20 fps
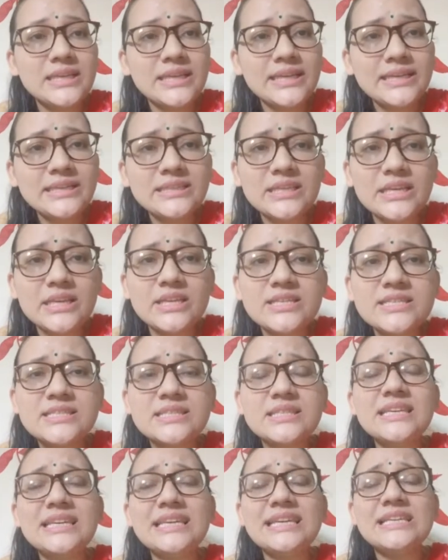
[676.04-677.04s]
it
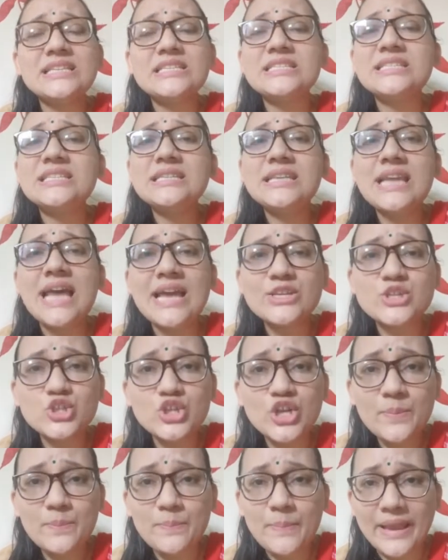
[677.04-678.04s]
is the
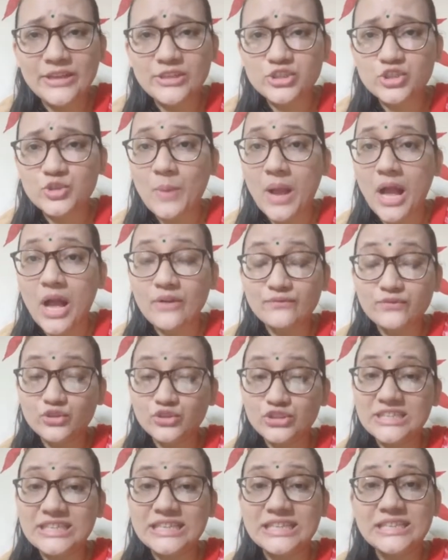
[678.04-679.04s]
international benchmark
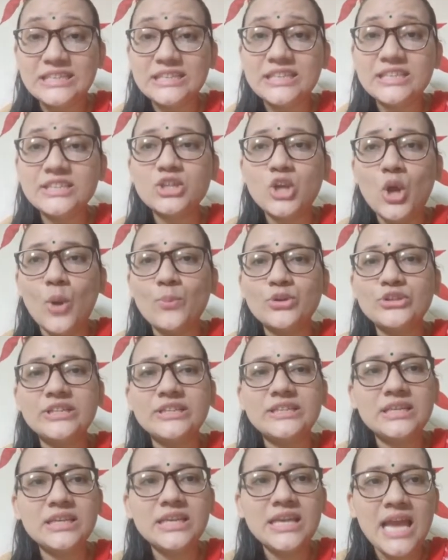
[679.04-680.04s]
for the Indian
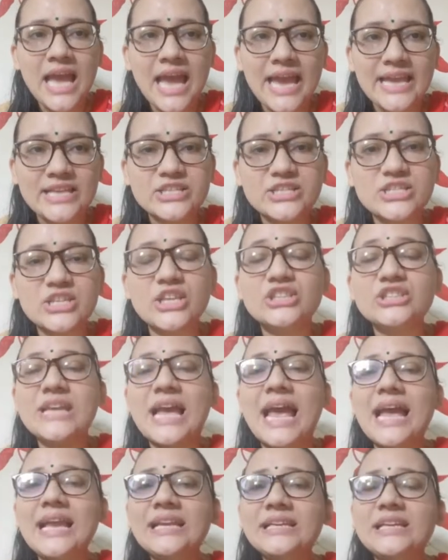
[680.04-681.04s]
commodity exchange,
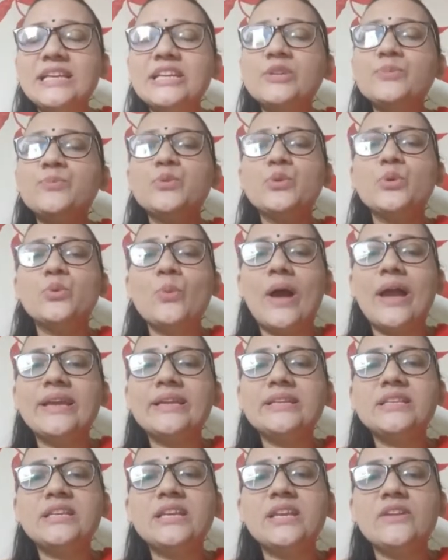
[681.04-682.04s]
and it
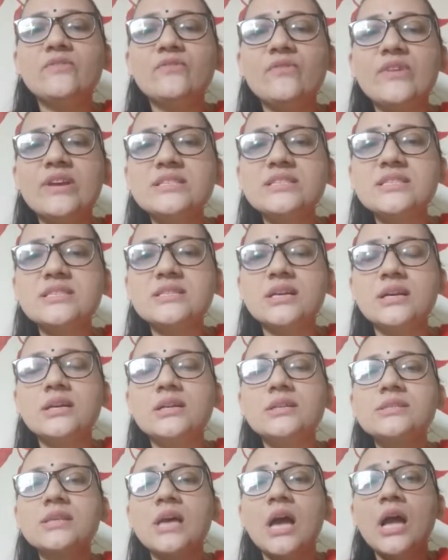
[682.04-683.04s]
provide the
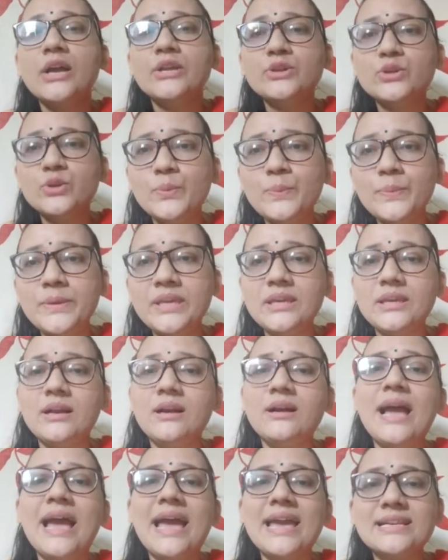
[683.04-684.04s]
investors to be
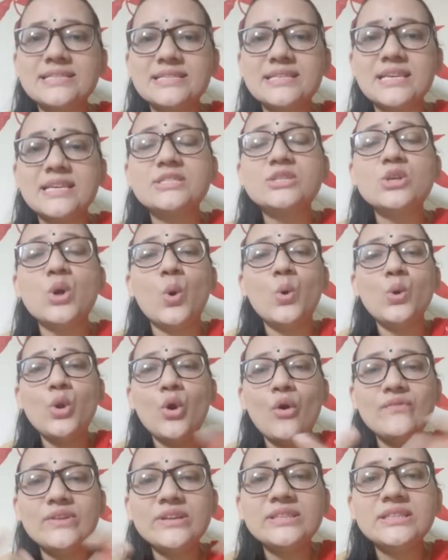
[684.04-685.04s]
access all
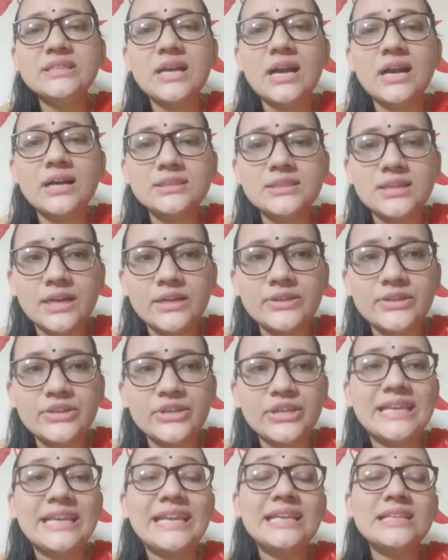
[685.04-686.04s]
over the
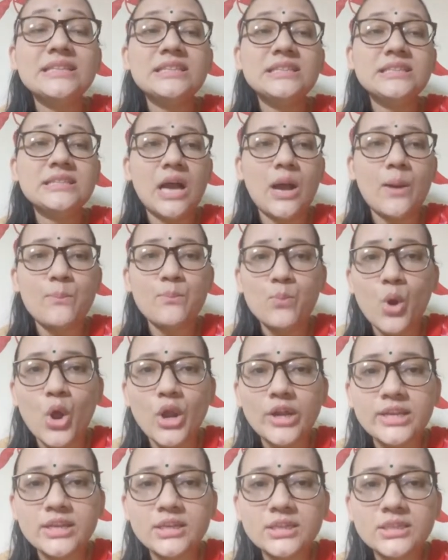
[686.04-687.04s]
country in the
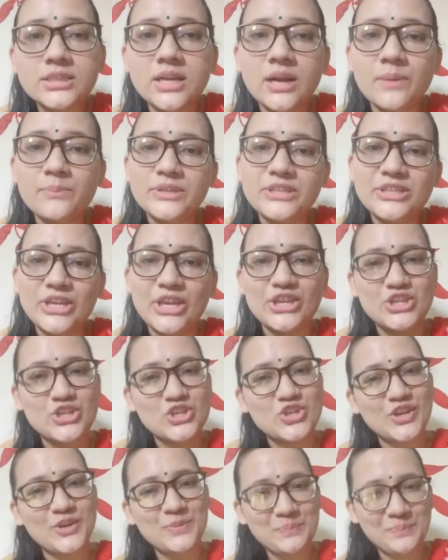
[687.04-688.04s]
modern
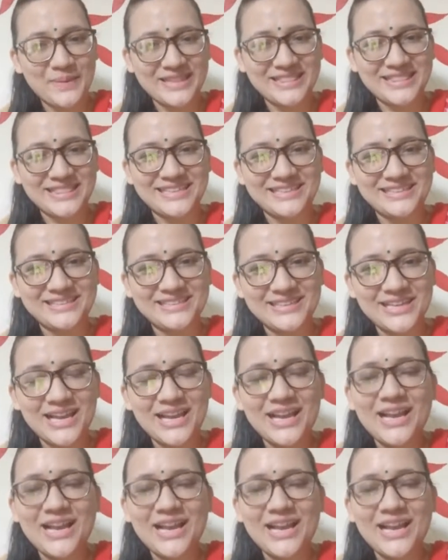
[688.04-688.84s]
communication method.